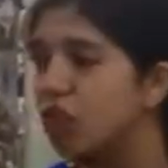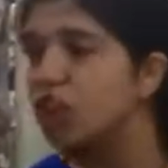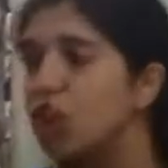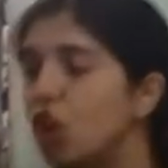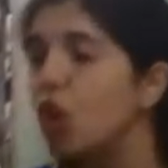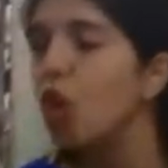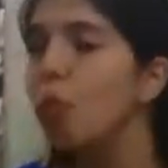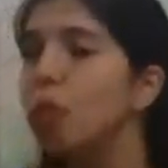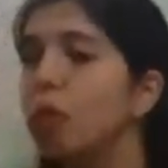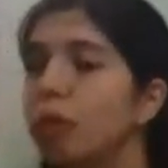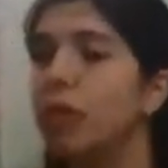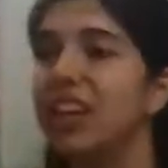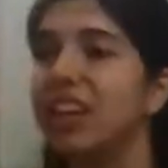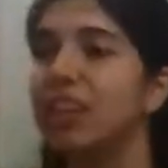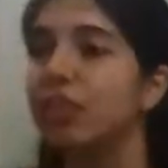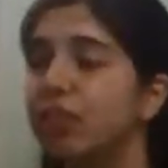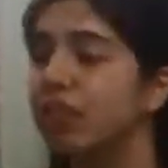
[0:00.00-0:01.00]
the
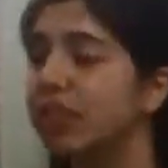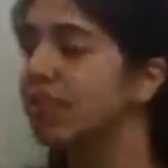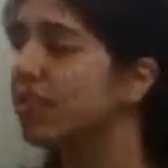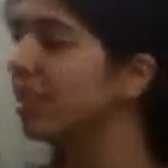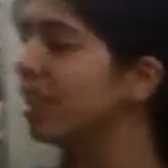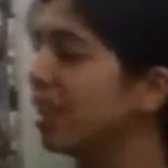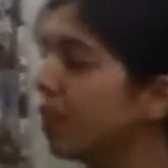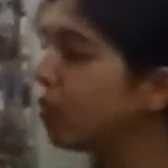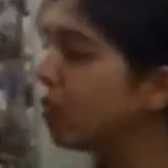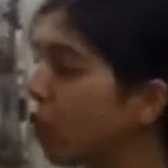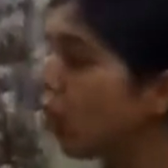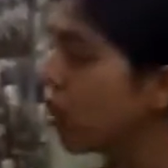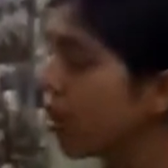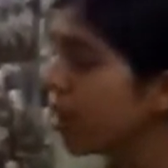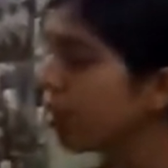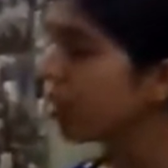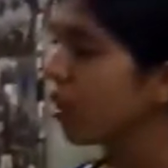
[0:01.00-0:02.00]
noblemen of the city of
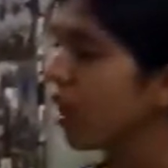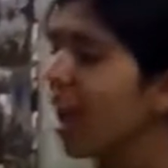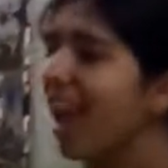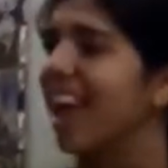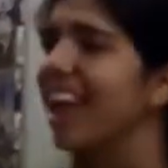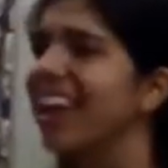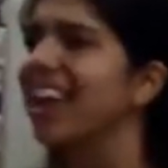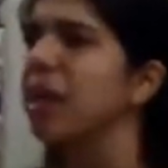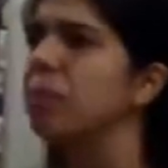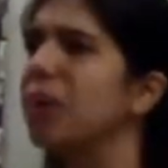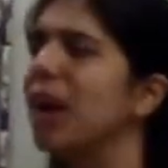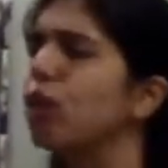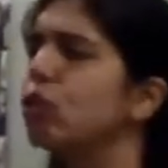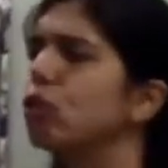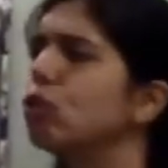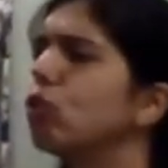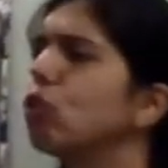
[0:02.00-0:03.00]
Corinth came
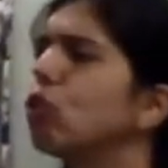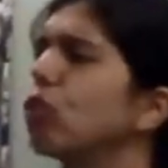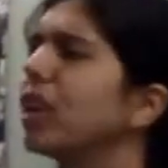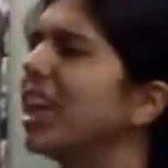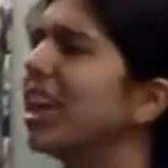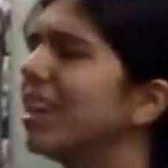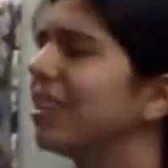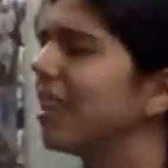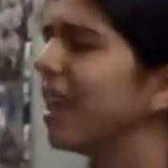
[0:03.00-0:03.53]
out to greet